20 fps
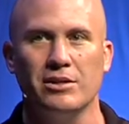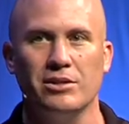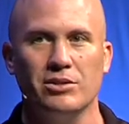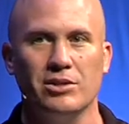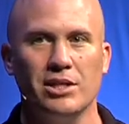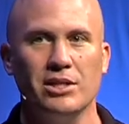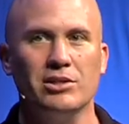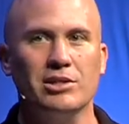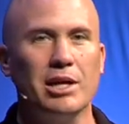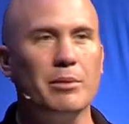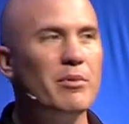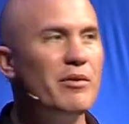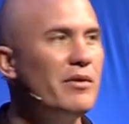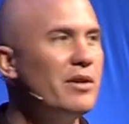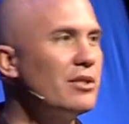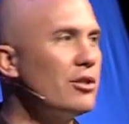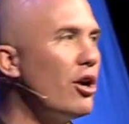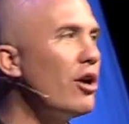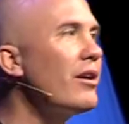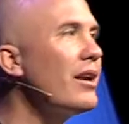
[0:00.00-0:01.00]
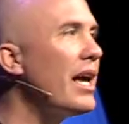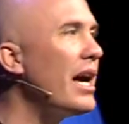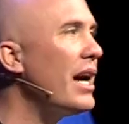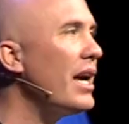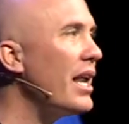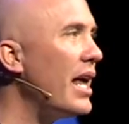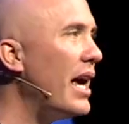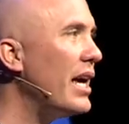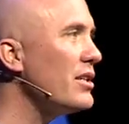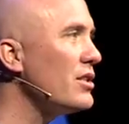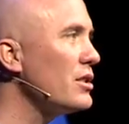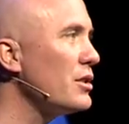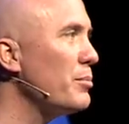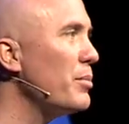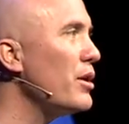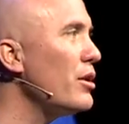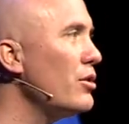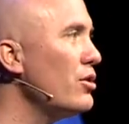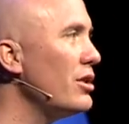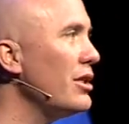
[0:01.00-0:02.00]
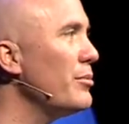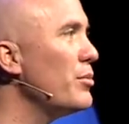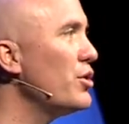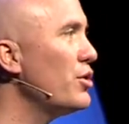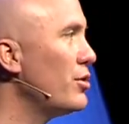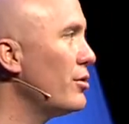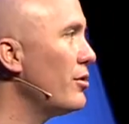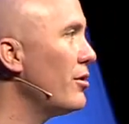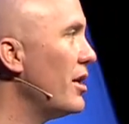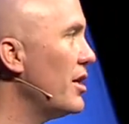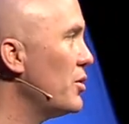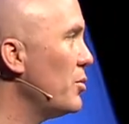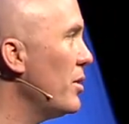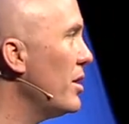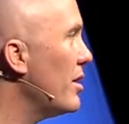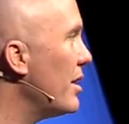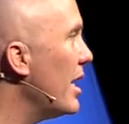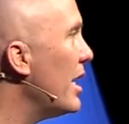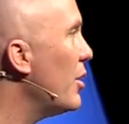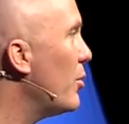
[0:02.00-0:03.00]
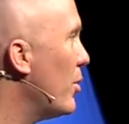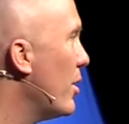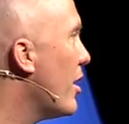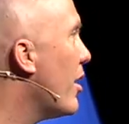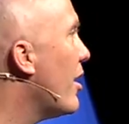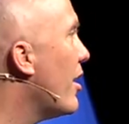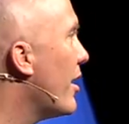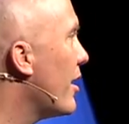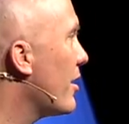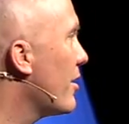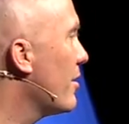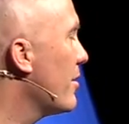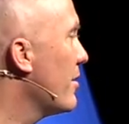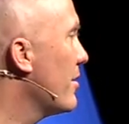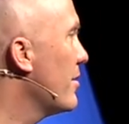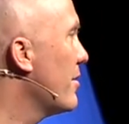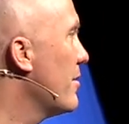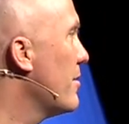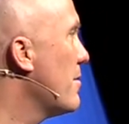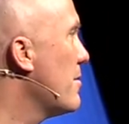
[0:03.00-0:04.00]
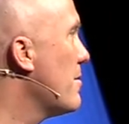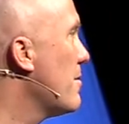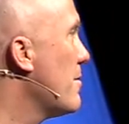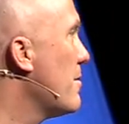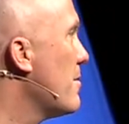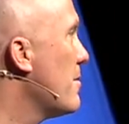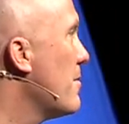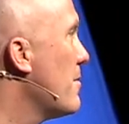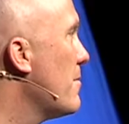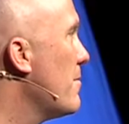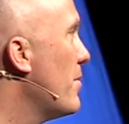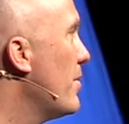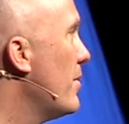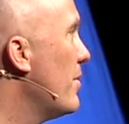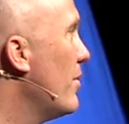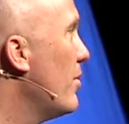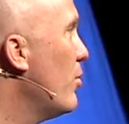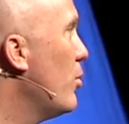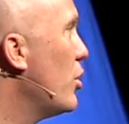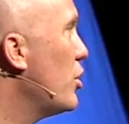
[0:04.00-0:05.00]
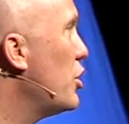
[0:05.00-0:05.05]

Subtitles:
See, some of us are not as spiritually mature as we think we are. We're